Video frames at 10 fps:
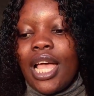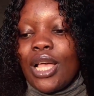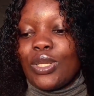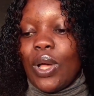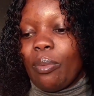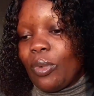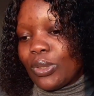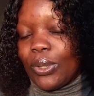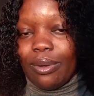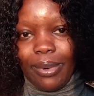So I'm also
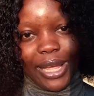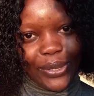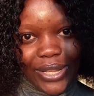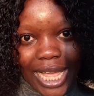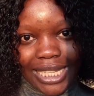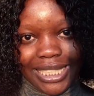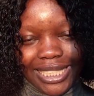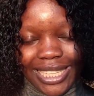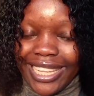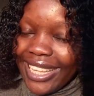gonna plug you
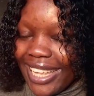guys.